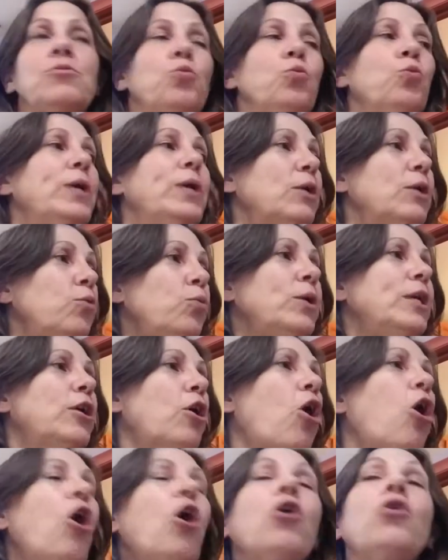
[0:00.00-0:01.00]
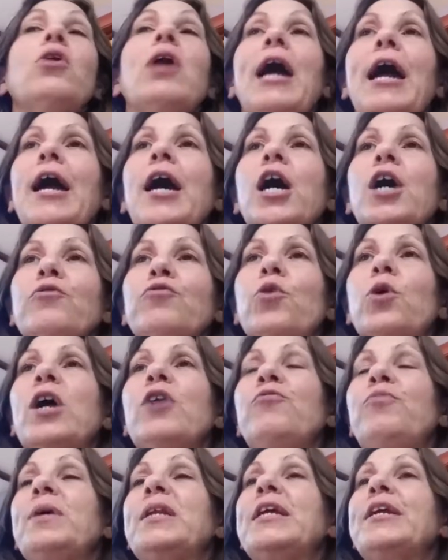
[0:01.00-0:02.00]
We all have, or
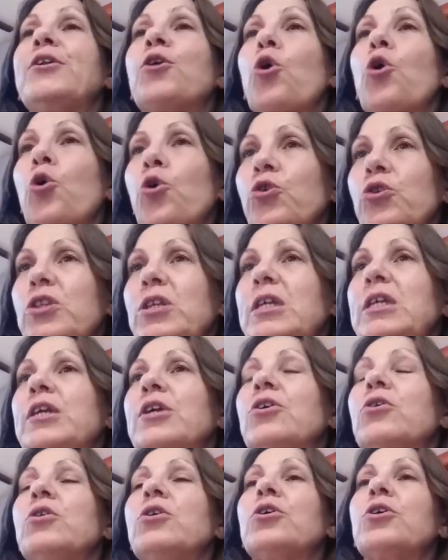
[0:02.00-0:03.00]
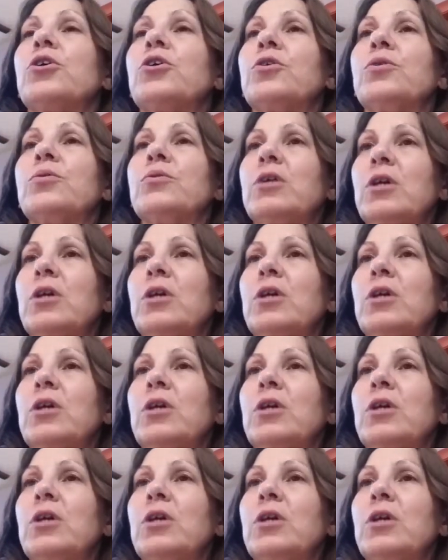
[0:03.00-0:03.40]
I've been an earth healer,